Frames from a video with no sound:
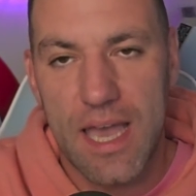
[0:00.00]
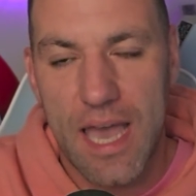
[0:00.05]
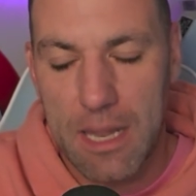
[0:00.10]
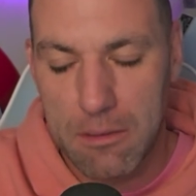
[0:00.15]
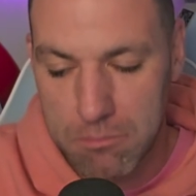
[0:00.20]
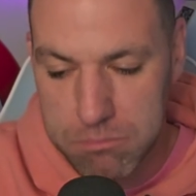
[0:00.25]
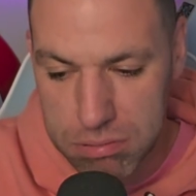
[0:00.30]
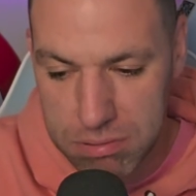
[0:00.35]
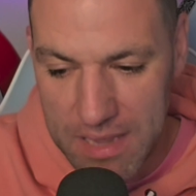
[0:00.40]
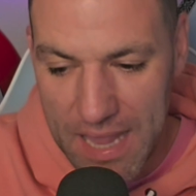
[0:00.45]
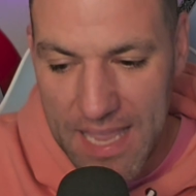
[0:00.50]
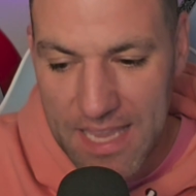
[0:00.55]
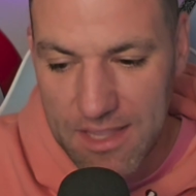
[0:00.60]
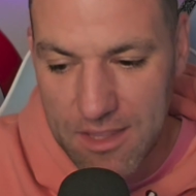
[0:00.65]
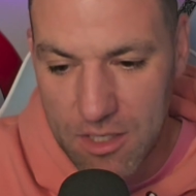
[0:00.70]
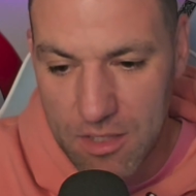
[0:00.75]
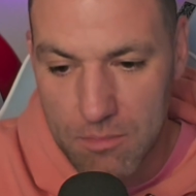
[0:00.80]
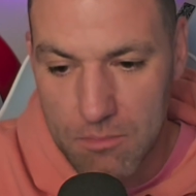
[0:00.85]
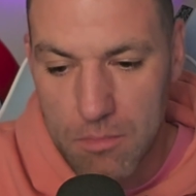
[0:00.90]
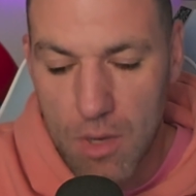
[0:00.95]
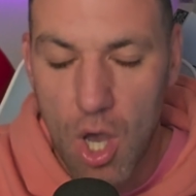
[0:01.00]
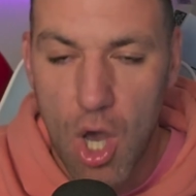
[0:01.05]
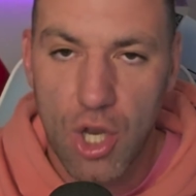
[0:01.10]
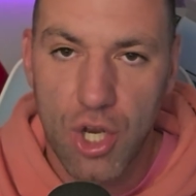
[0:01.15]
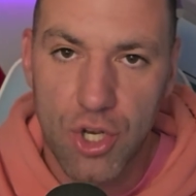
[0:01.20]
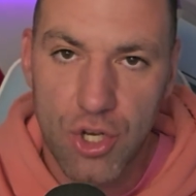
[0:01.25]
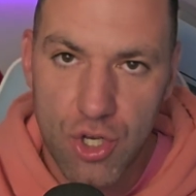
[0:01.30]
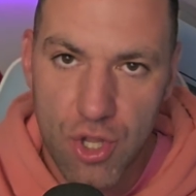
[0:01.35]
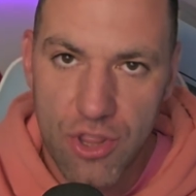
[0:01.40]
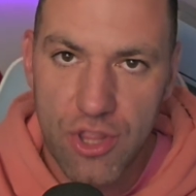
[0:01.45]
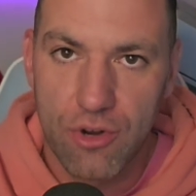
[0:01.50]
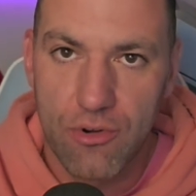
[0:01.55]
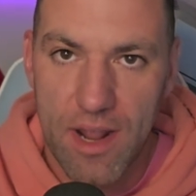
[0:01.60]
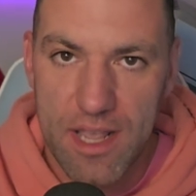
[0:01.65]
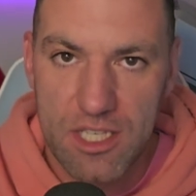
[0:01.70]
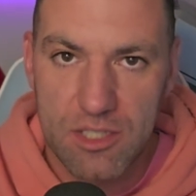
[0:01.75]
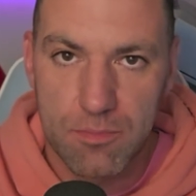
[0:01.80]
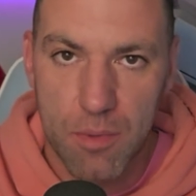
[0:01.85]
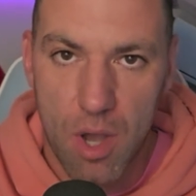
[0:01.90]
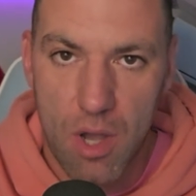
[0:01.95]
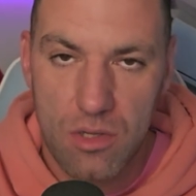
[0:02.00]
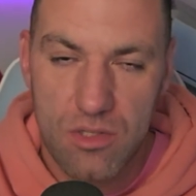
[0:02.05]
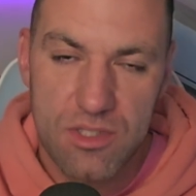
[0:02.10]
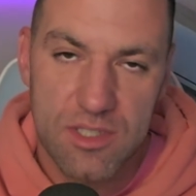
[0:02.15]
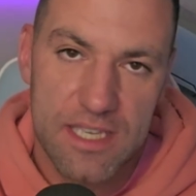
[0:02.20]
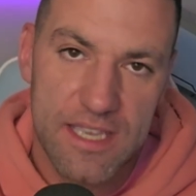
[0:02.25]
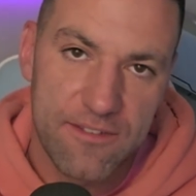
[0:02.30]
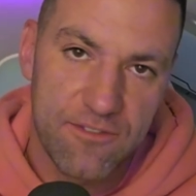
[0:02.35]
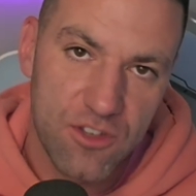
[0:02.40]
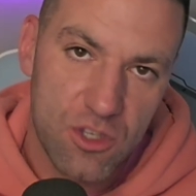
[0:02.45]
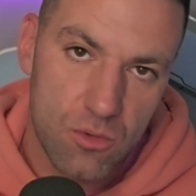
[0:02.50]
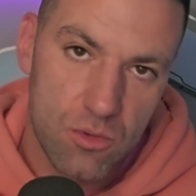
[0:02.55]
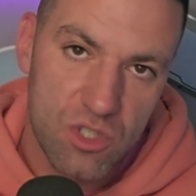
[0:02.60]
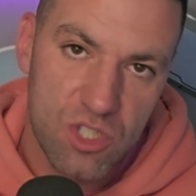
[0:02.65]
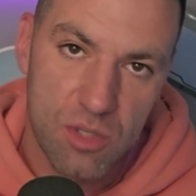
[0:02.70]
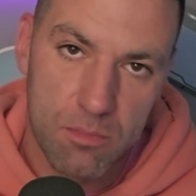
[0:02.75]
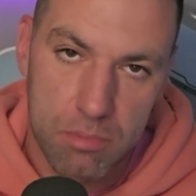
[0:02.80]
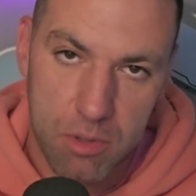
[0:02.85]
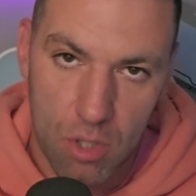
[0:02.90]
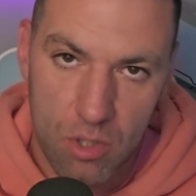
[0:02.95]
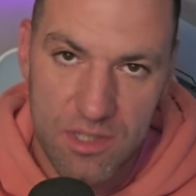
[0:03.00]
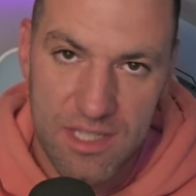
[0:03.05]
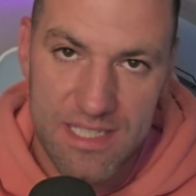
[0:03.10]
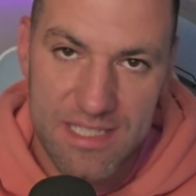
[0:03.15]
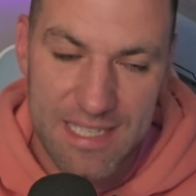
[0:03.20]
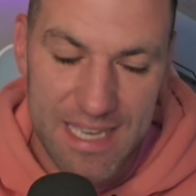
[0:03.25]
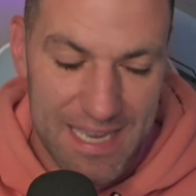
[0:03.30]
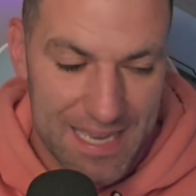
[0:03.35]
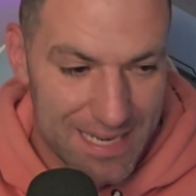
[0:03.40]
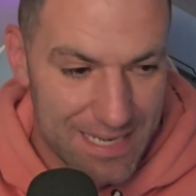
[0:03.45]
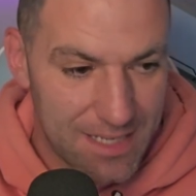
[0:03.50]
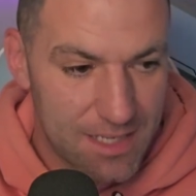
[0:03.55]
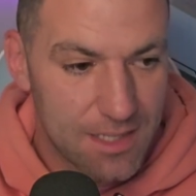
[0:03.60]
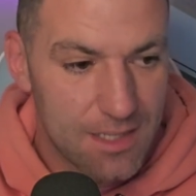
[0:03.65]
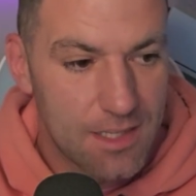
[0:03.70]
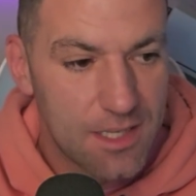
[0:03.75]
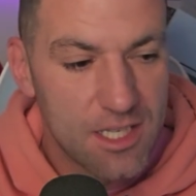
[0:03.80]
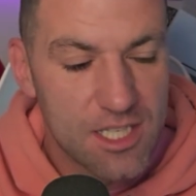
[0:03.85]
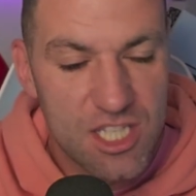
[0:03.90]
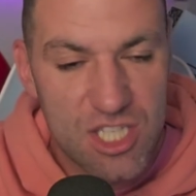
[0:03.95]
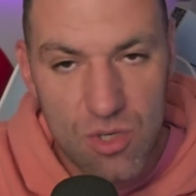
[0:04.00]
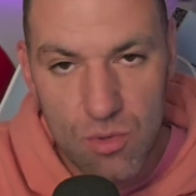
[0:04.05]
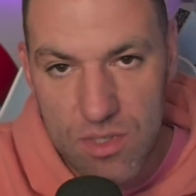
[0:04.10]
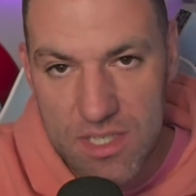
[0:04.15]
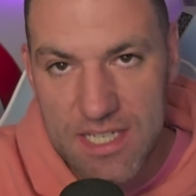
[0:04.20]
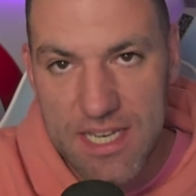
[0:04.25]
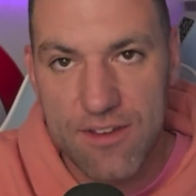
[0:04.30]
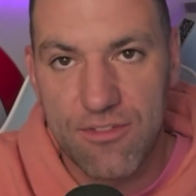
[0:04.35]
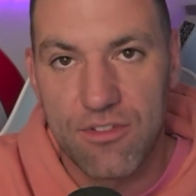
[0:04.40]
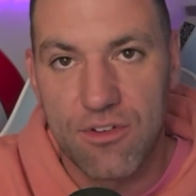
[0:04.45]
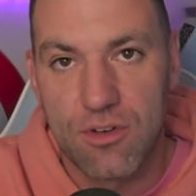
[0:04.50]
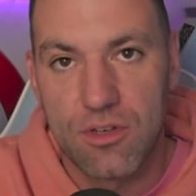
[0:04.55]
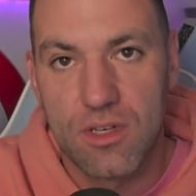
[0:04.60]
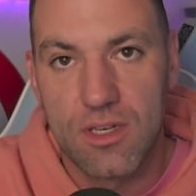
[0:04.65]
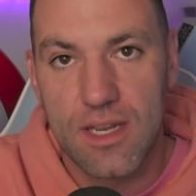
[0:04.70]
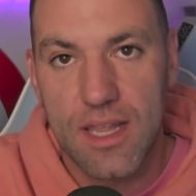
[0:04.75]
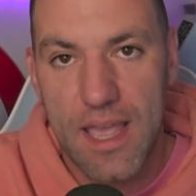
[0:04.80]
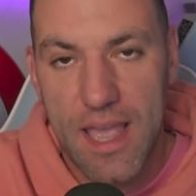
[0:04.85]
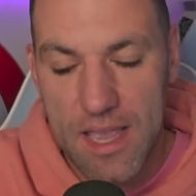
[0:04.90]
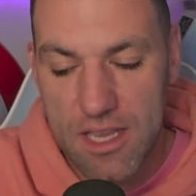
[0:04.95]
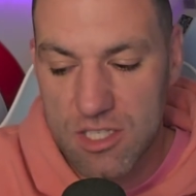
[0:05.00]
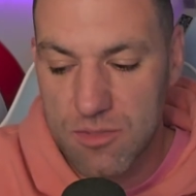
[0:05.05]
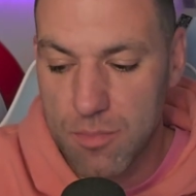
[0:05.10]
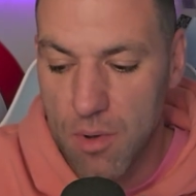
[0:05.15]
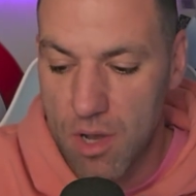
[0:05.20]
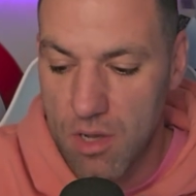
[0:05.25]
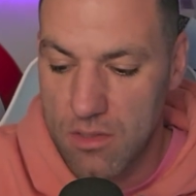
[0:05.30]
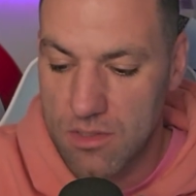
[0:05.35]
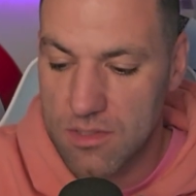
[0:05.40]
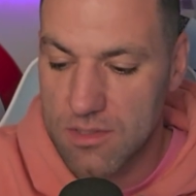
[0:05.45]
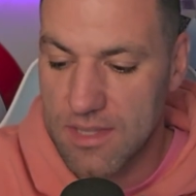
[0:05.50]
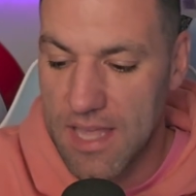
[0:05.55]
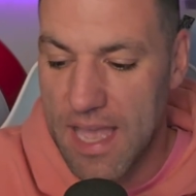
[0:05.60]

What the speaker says: and play them on another Xbox if you was to plug this in to a different Xbox.